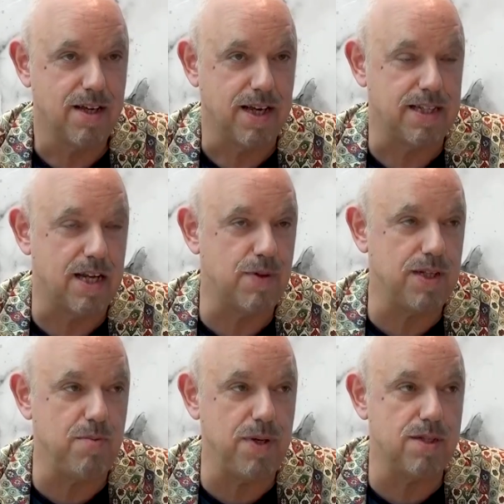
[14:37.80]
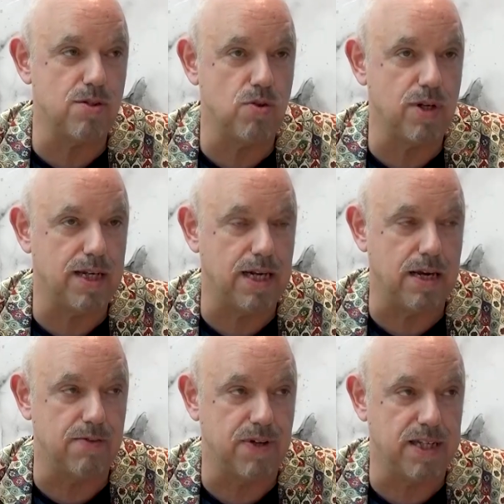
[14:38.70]
And that really means you can
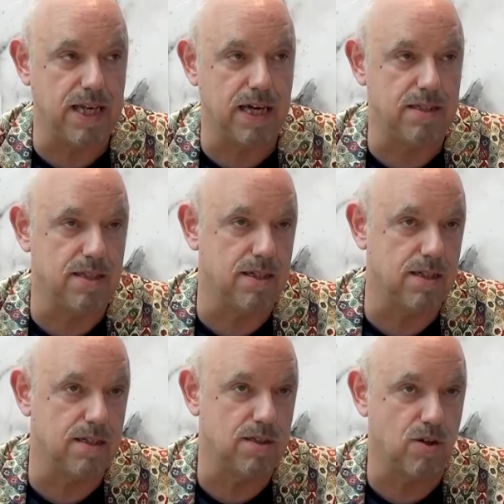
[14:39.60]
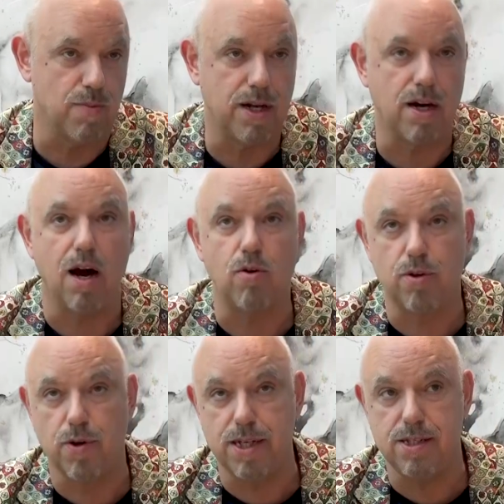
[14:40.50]
have any idea, no matter how
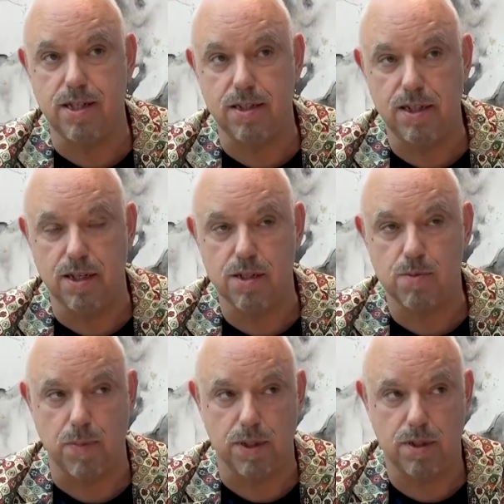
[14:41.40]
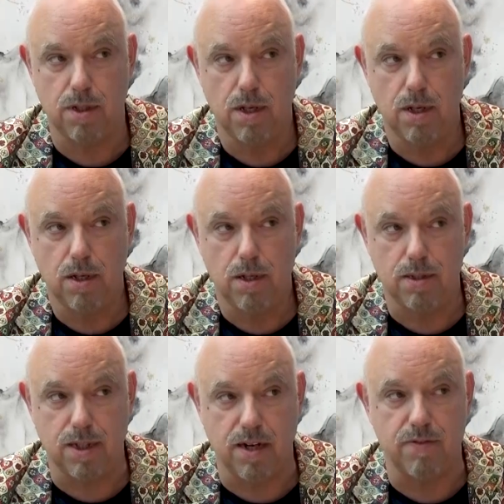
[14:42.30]
crazy it is, but
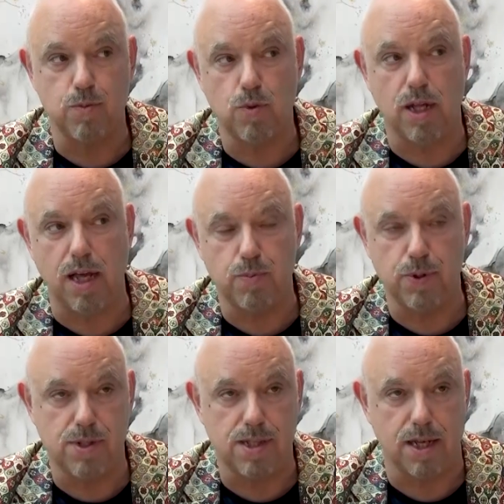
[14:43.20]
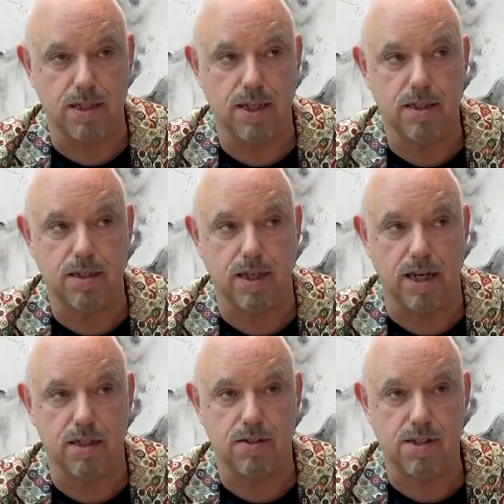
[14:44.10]
the government will help you study it
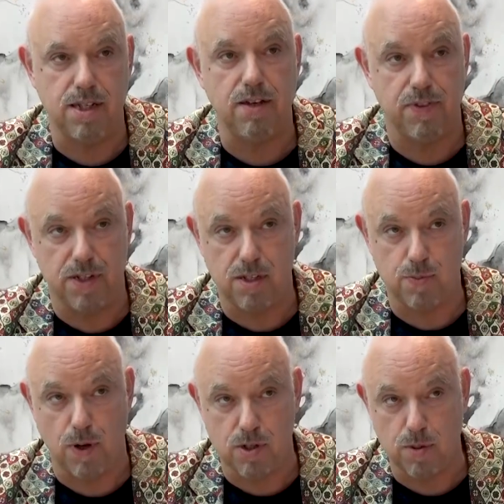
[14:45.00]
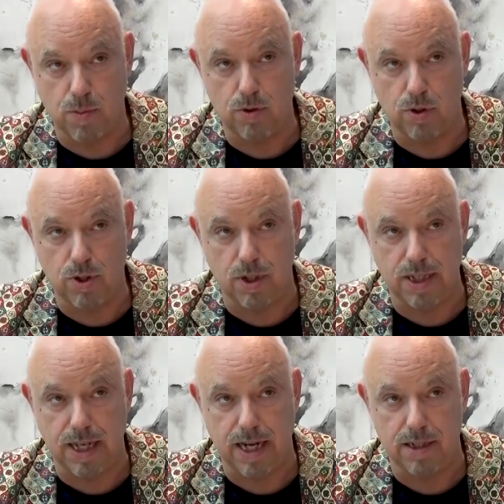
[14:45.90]
and see if it is possible to turn
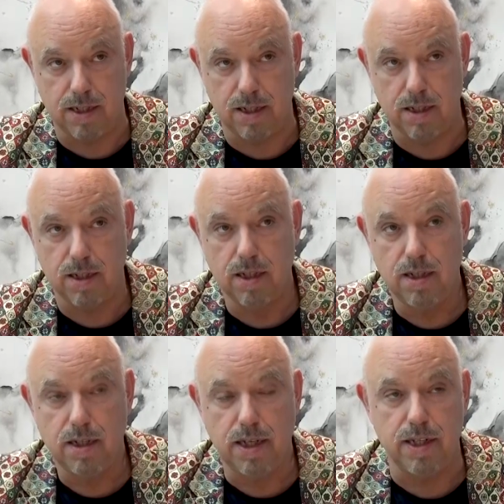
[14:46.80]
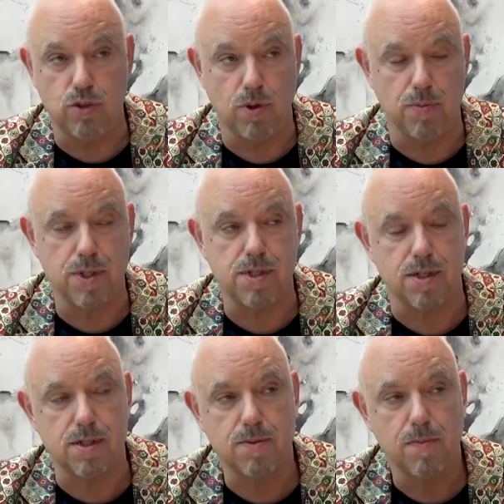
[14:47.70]
that idea into a
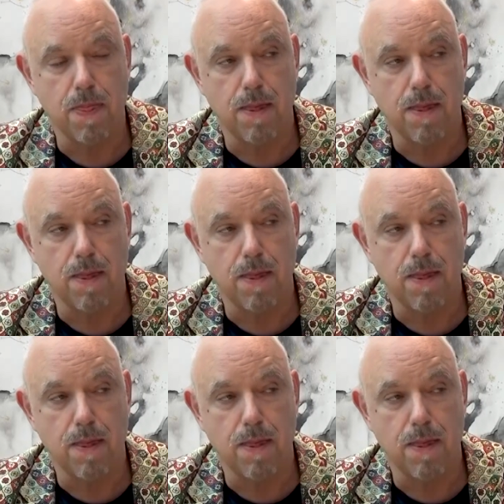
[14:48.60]
business.